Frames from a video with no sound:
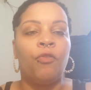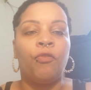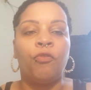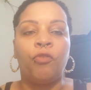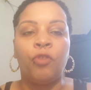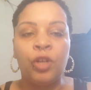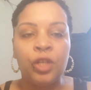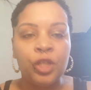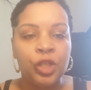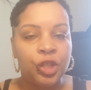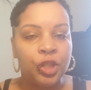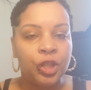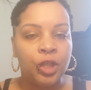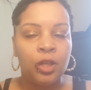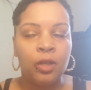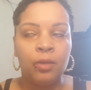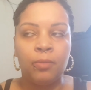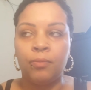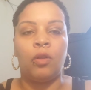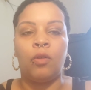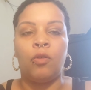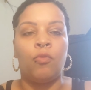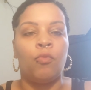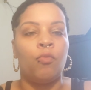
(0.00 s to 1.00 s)

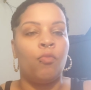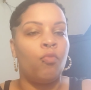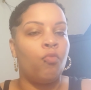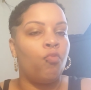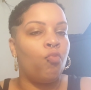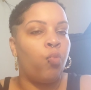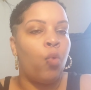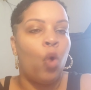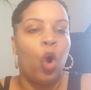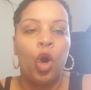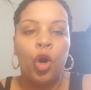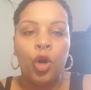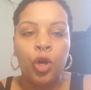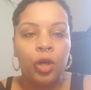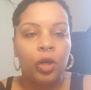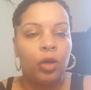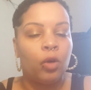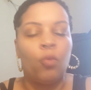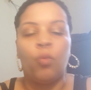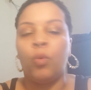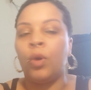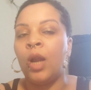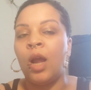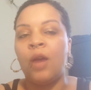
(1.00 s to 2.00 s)
friendship, work,
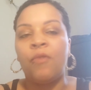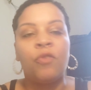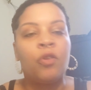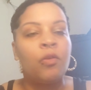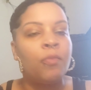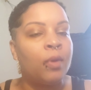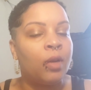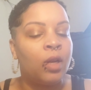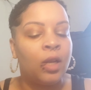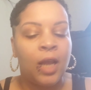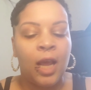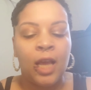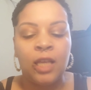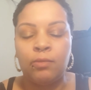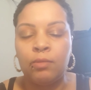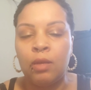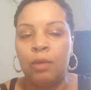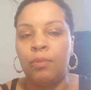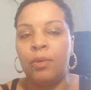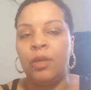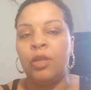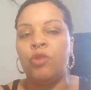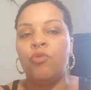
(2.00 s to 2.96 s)
whatever the case may be.